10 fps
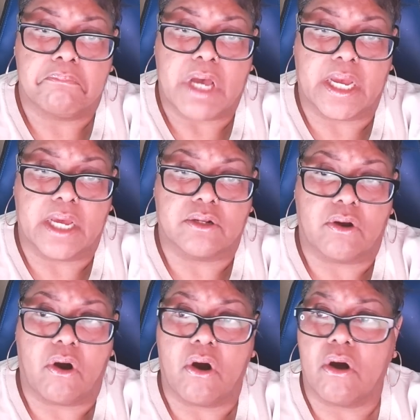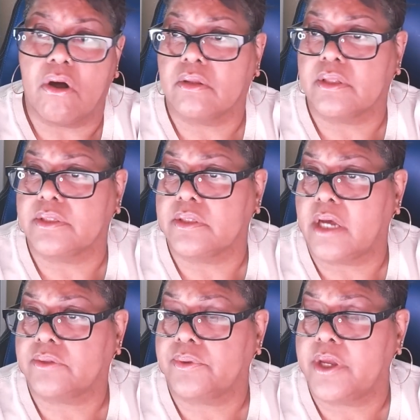I got a call, and the
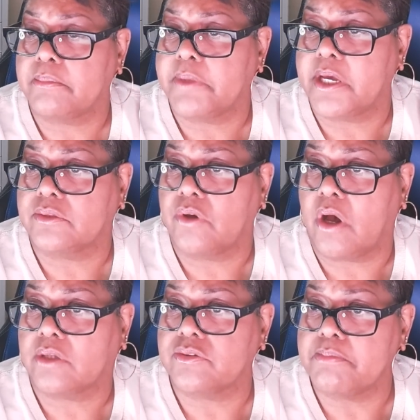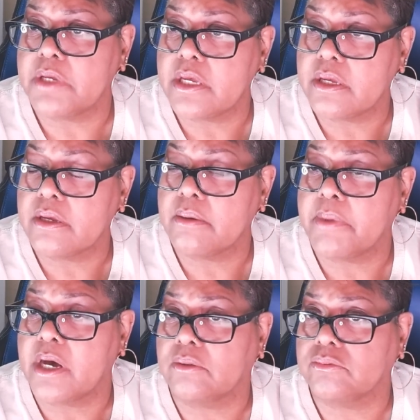doctor came down and talked to me
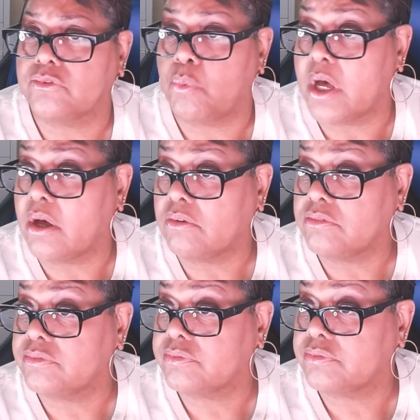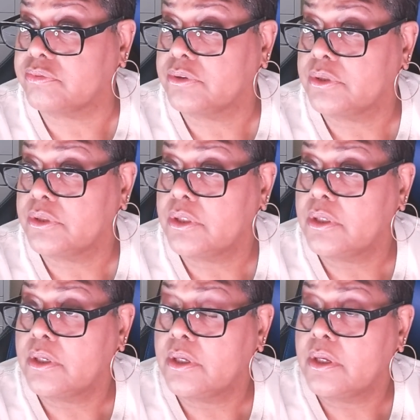about 12.
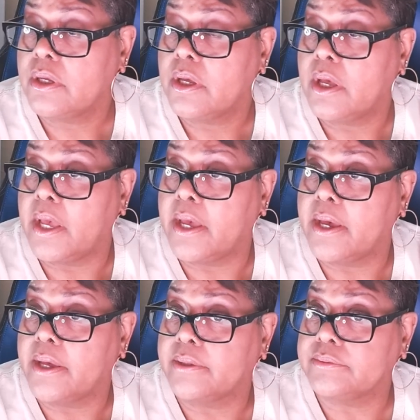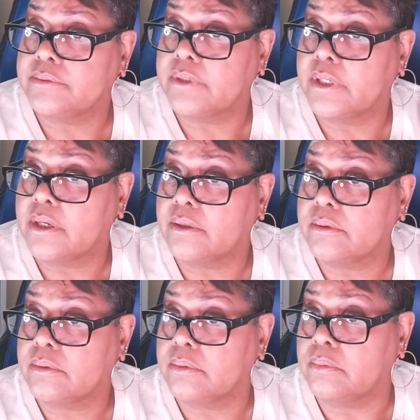And uh,
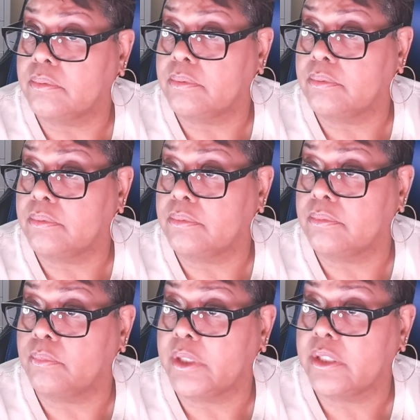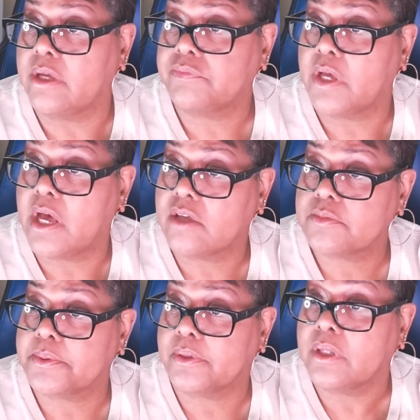we left the
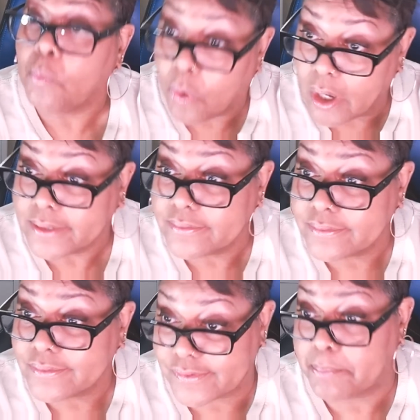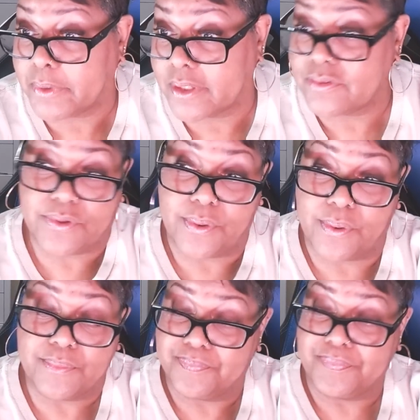hospital at 1 something. So